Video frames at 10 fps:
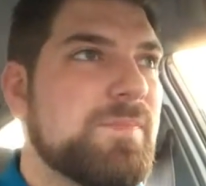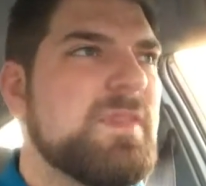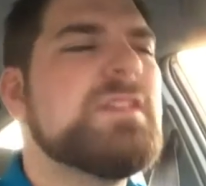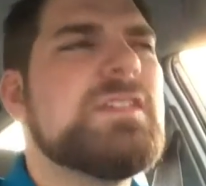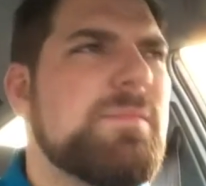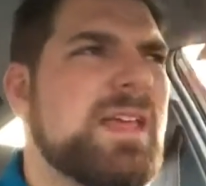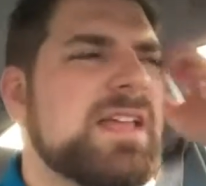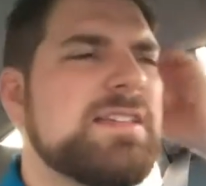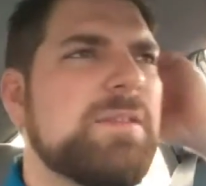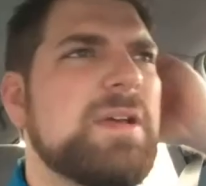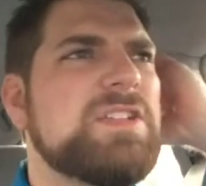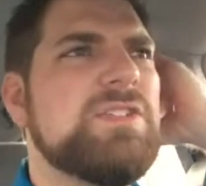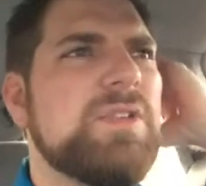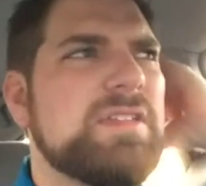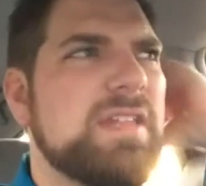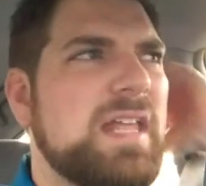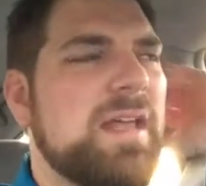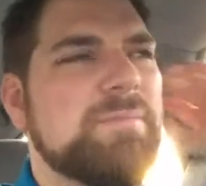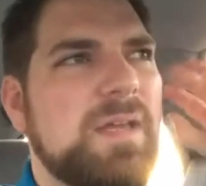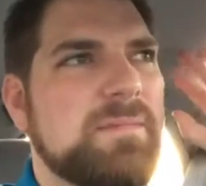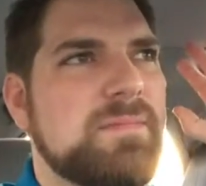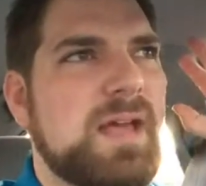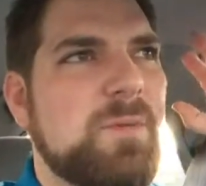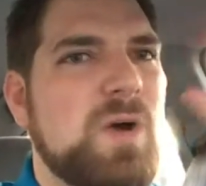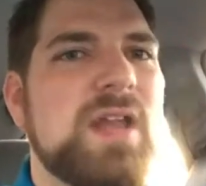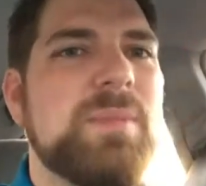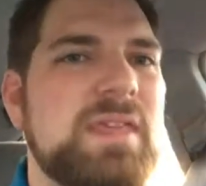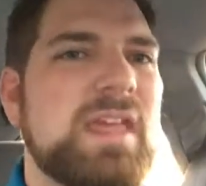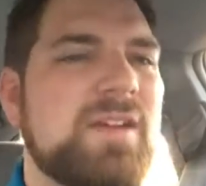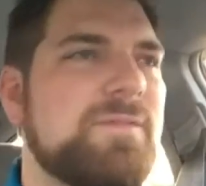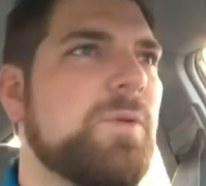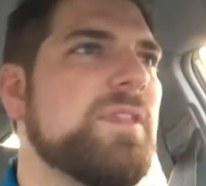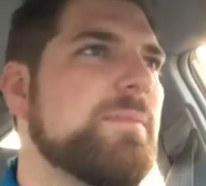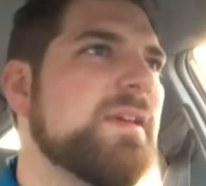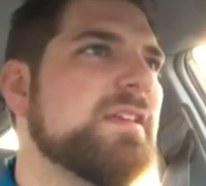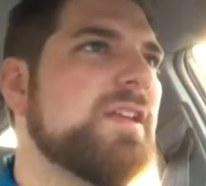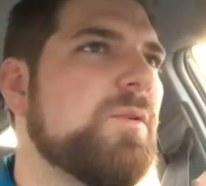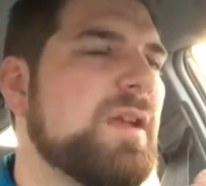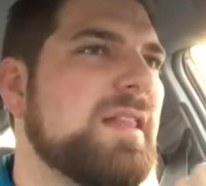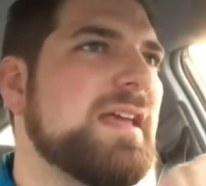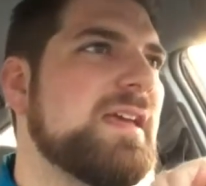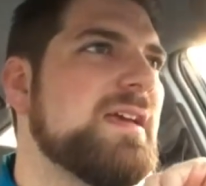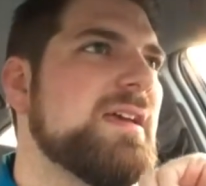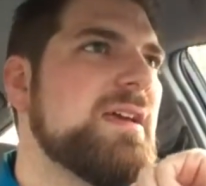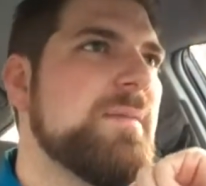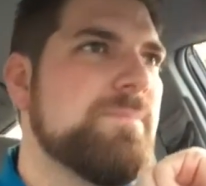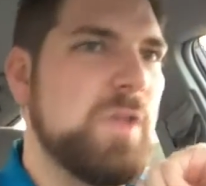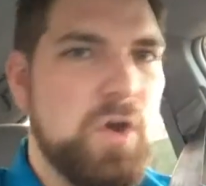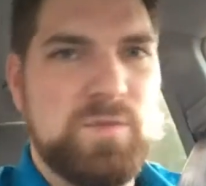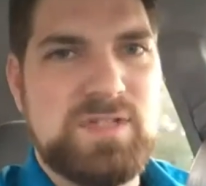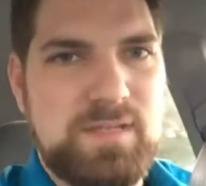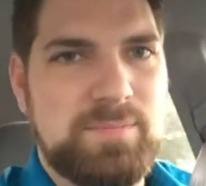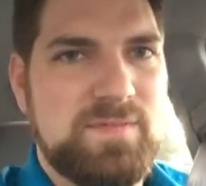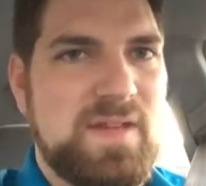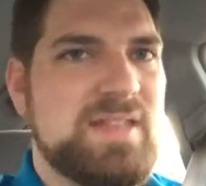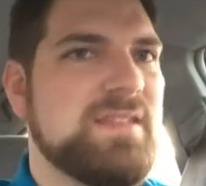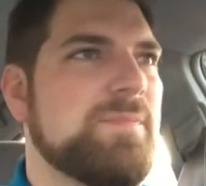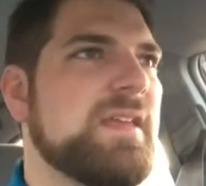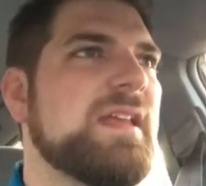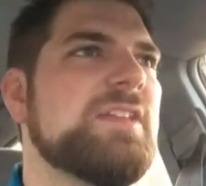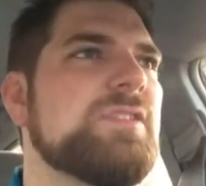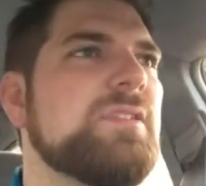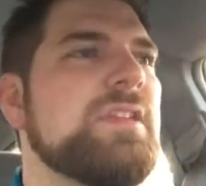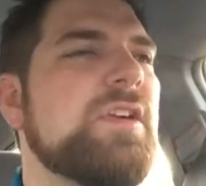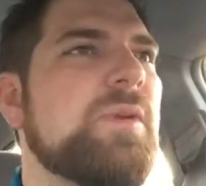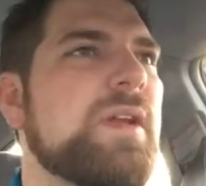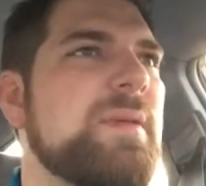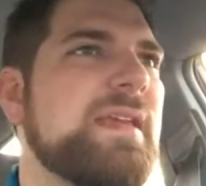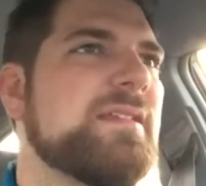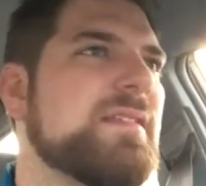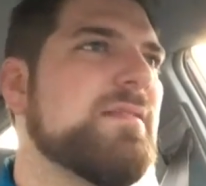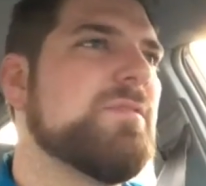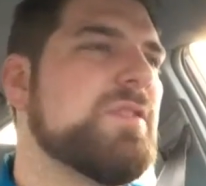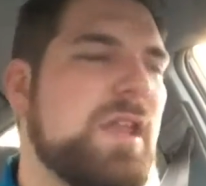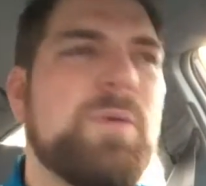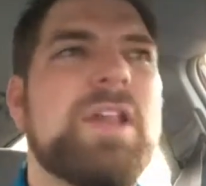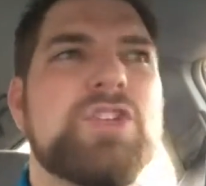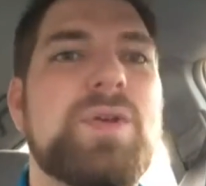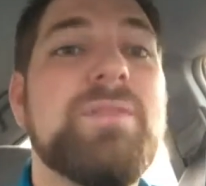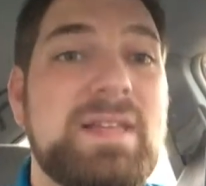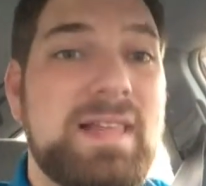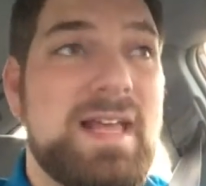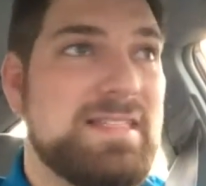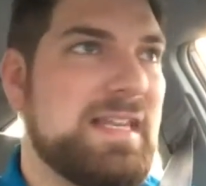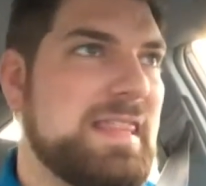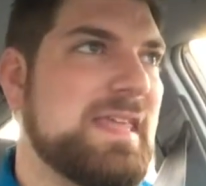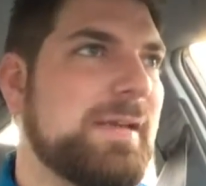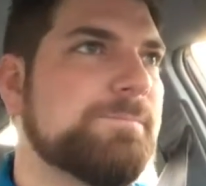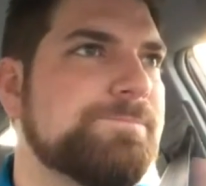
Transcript: This is something I tell my students, and I want to be careful with it, because I don't want to oversimplify something, and I certainly don't want to trivialize anything.